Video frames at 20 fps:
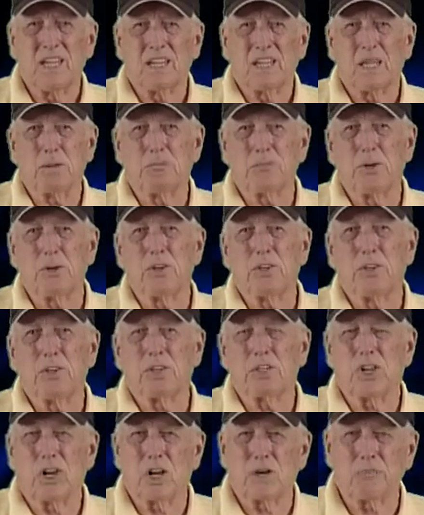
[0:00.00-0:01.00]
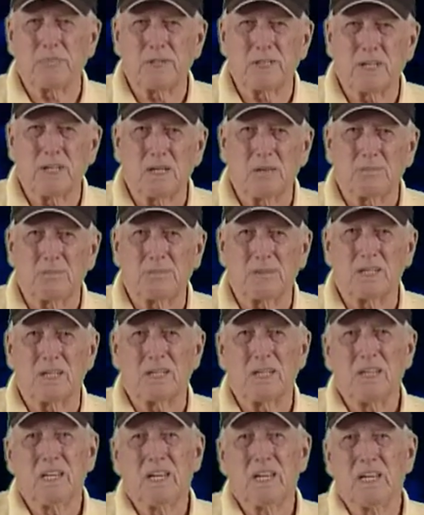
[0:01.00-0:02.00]
They pull the carpet up,
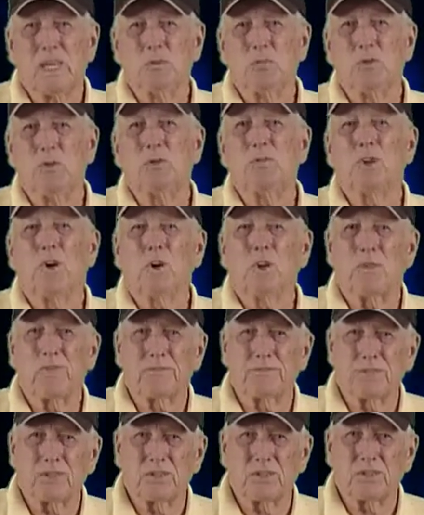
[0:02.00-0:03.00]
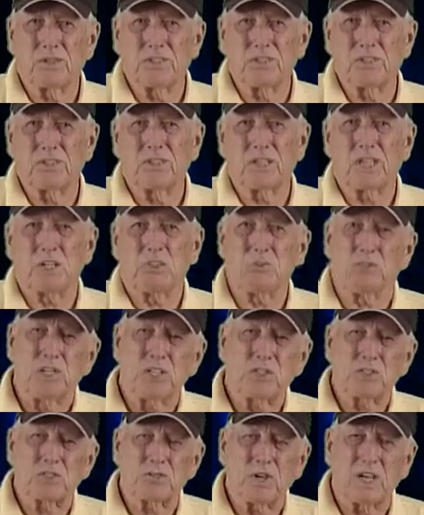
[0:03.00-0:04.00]
they move all the furniture, and they
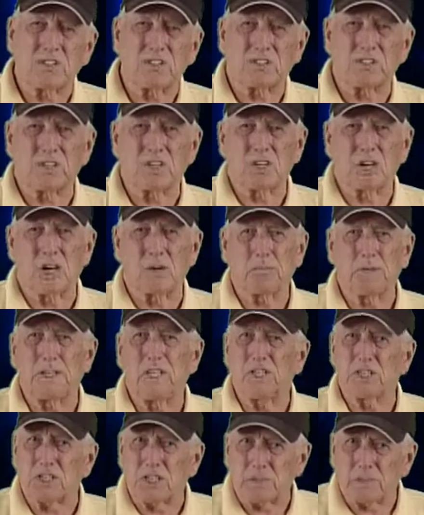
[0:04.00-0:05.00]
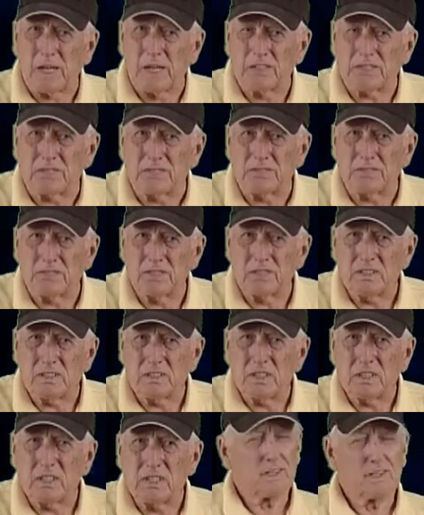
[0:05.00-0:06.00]
re-stretch the carpet, and it's expensive.
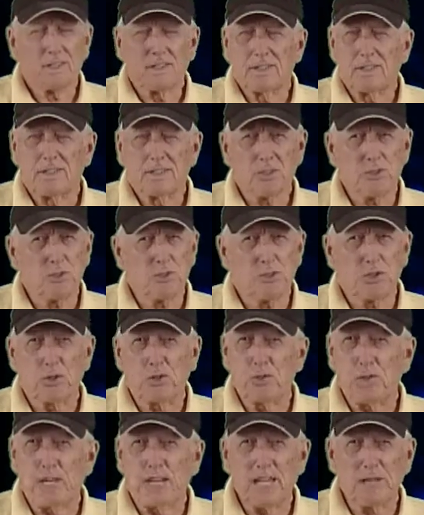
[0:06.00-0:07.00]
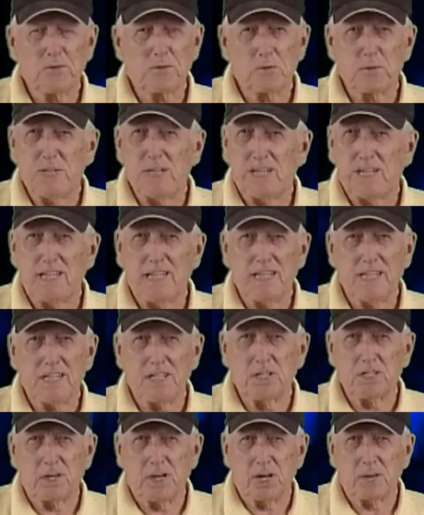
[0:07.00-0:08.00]
You don't have wrinkling
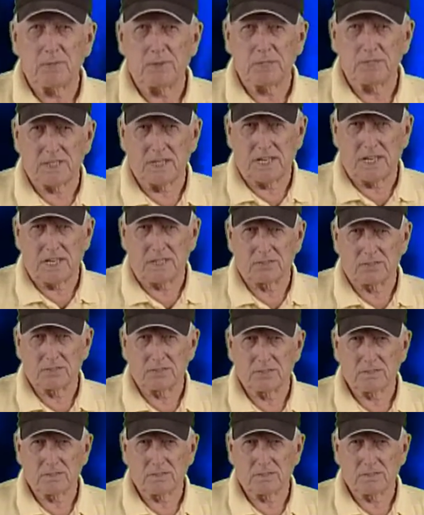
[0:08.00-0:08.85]
in carpet tiles.